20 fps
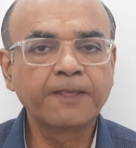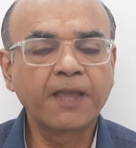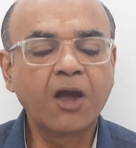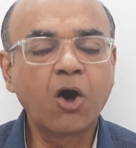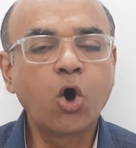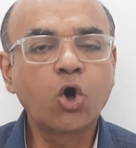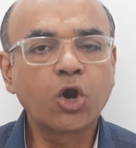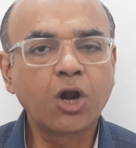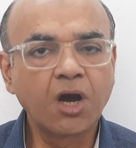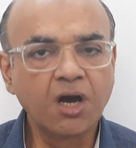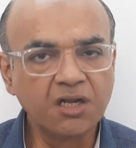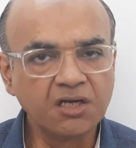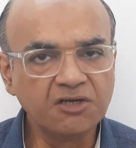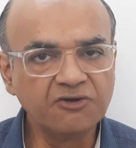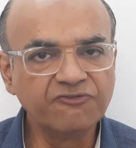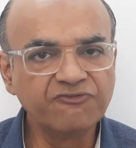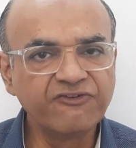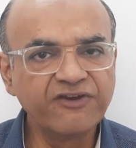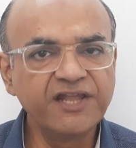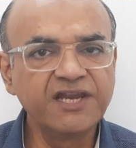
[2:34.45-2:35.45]
or
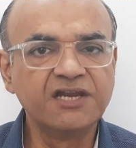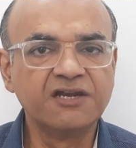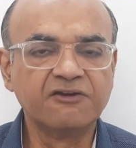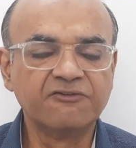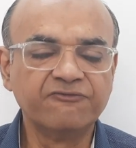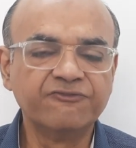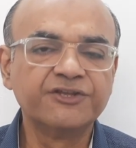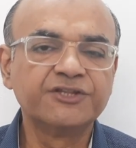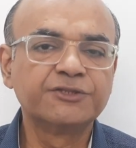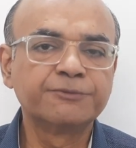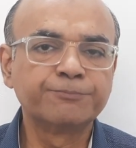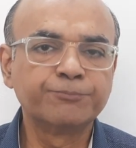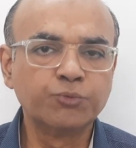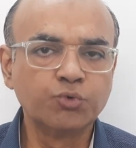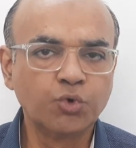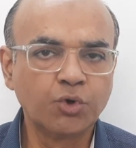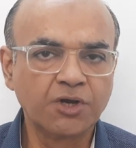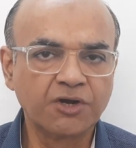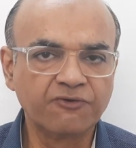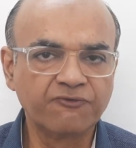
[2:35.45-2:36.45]
unwell with
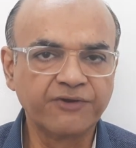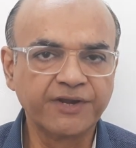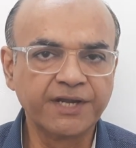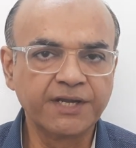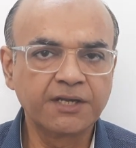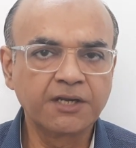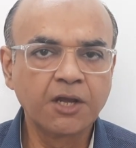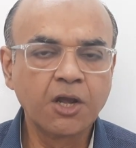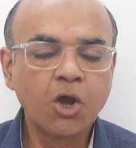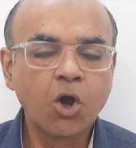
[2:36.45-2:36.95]
poor weight